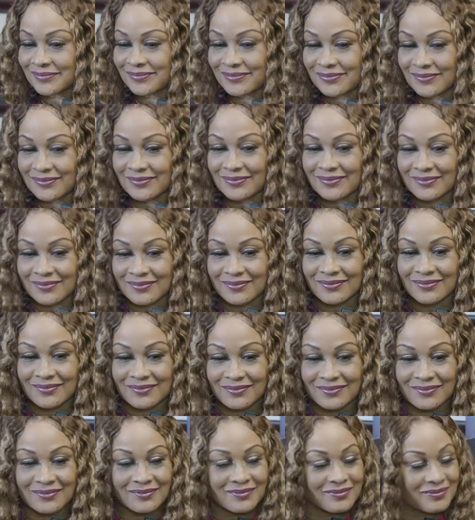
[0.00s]

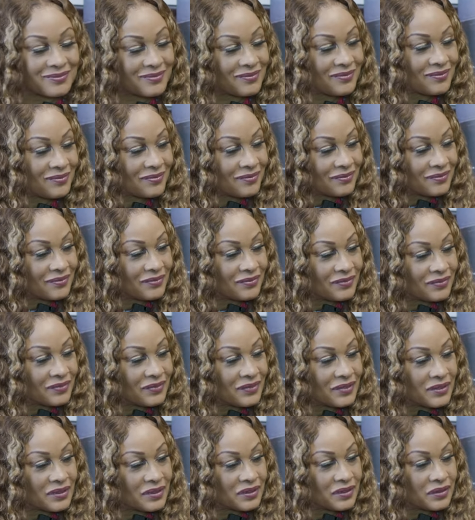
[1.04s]

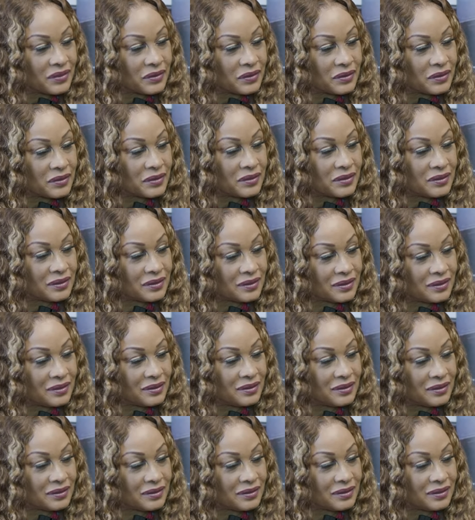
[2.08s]

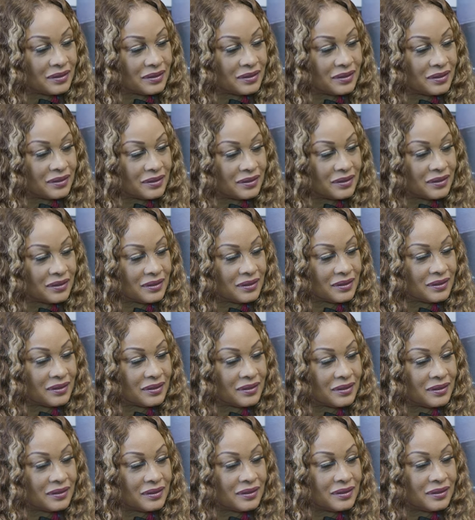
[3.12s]

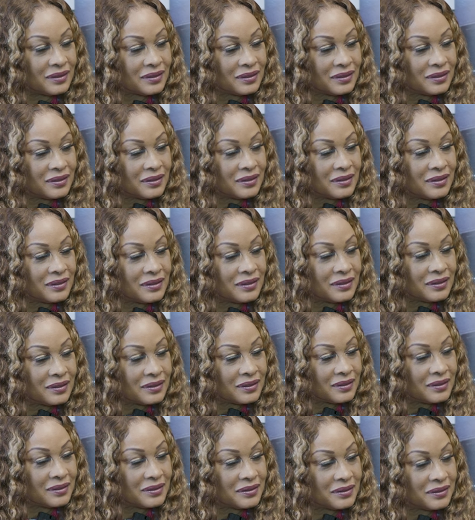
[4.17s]

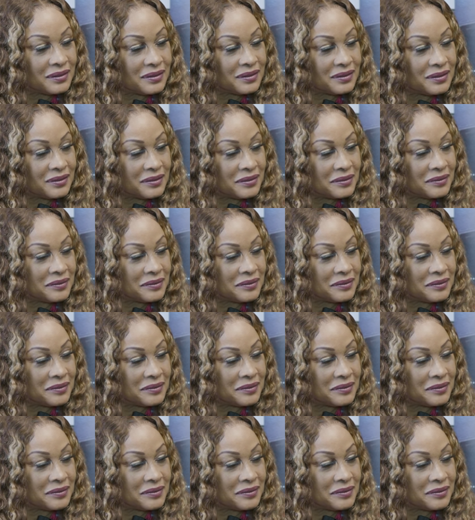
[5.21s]
No words are spoken by the person on screen.